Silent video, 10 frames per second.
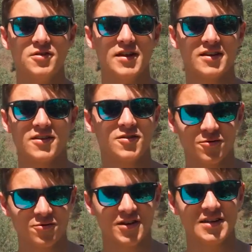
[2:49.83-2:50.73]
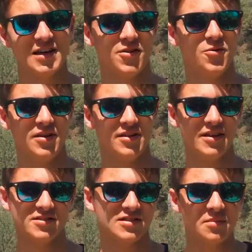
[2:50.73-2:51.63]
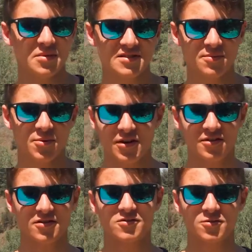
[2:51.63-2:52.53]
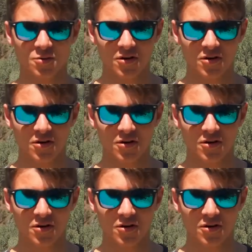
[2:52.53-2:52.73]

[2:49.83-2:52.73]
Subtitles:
Like, you don't really need to do anything. Just keep it simple and it looks cool.